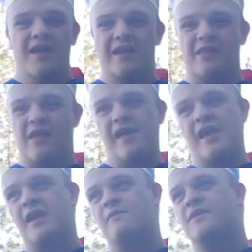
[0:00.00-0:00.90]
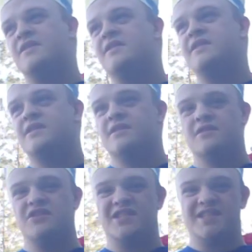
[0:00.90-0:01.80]
And the enemies
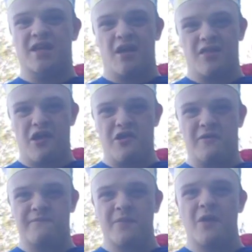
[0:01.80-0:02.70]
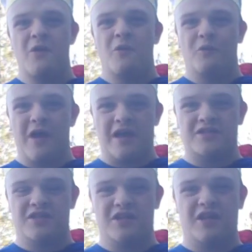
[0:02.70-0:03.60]
just saw there were
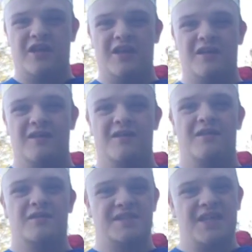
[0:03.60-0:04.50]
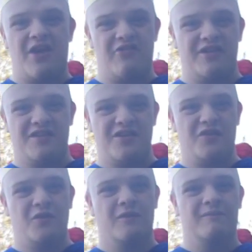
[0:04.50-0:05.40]
actually scary
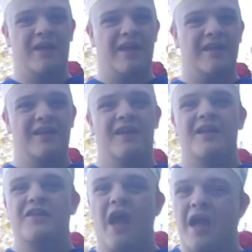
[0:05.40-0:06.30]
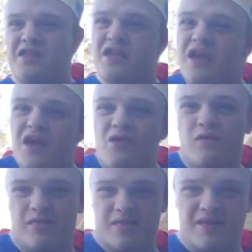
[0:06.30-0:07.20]
too, but not
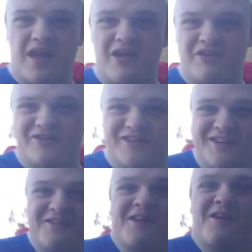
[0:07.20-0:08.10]
too scary.